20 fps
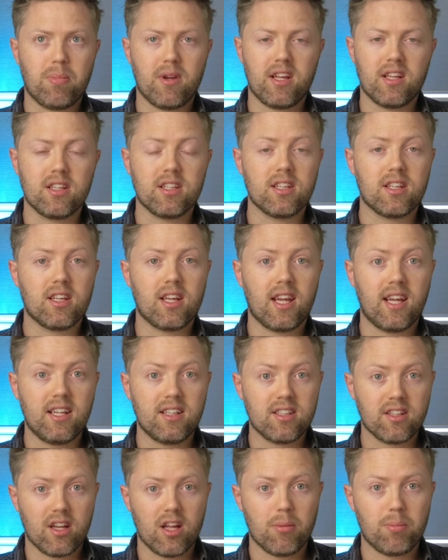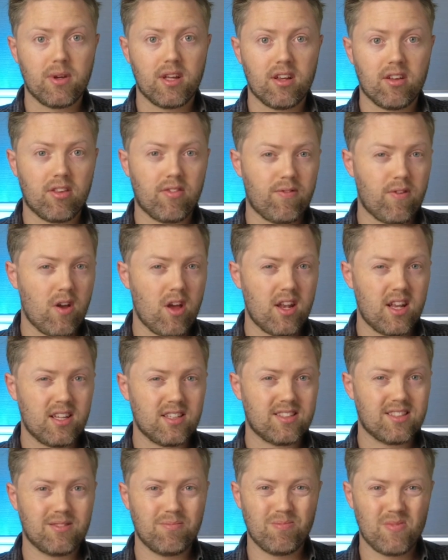been heated up in a
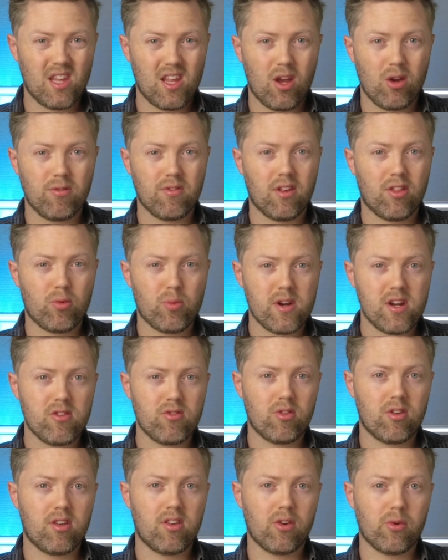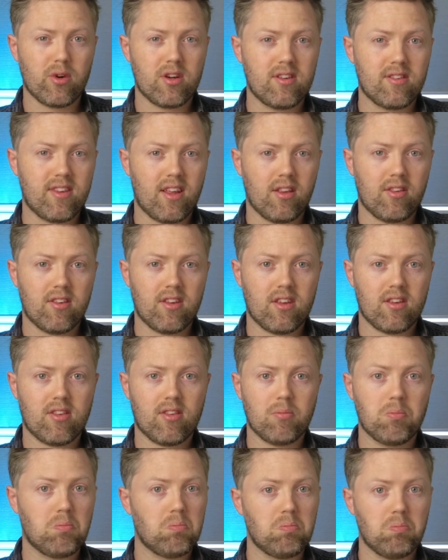furnace over 300 degrees
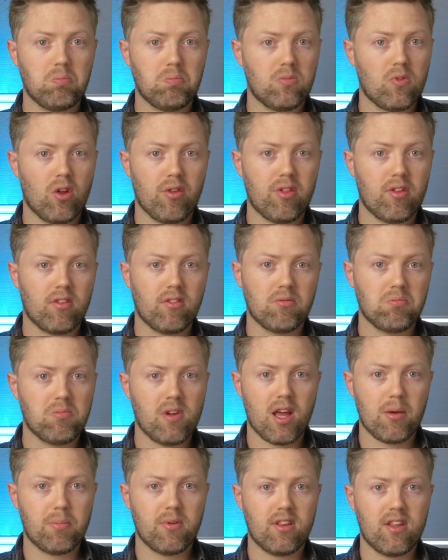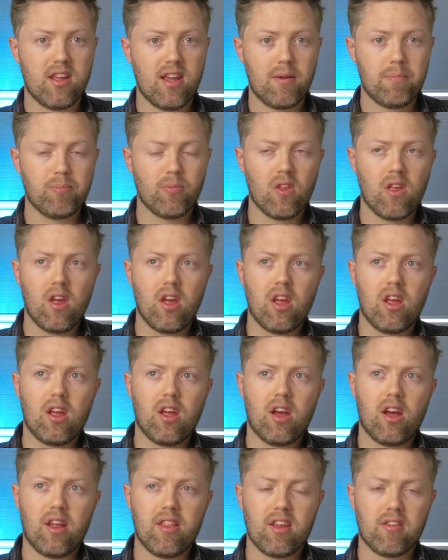Celsius. Nothing happened there.
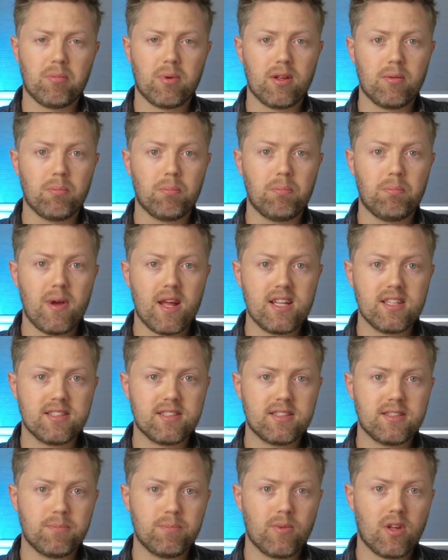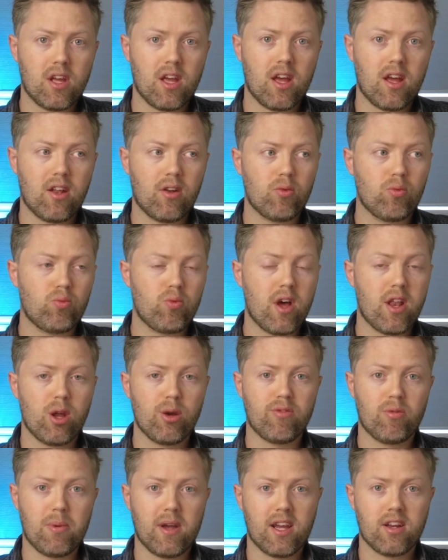They've been bent and run
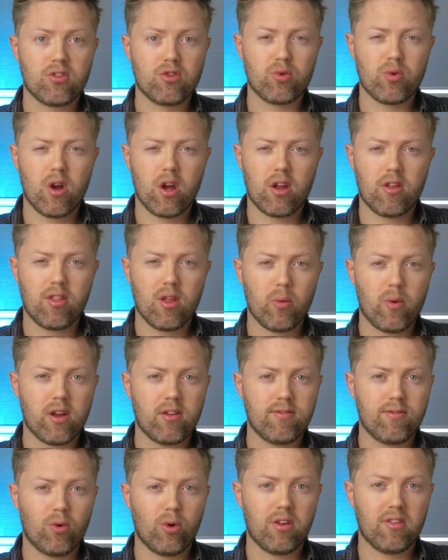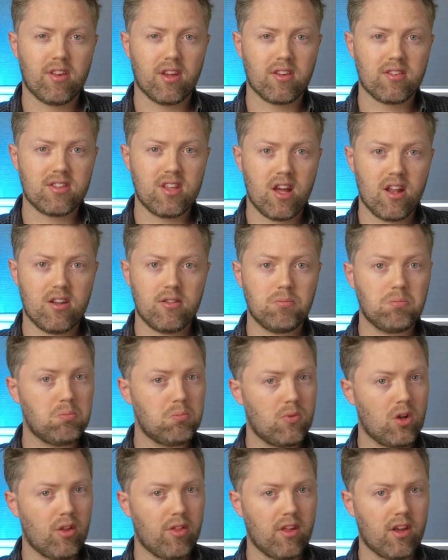over by a truck that weighed 46 tonnes.
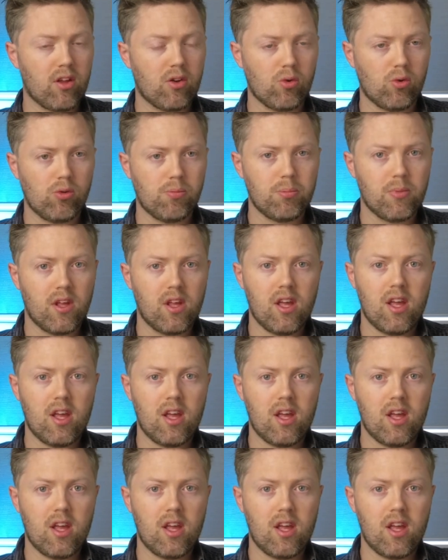Nothing at all.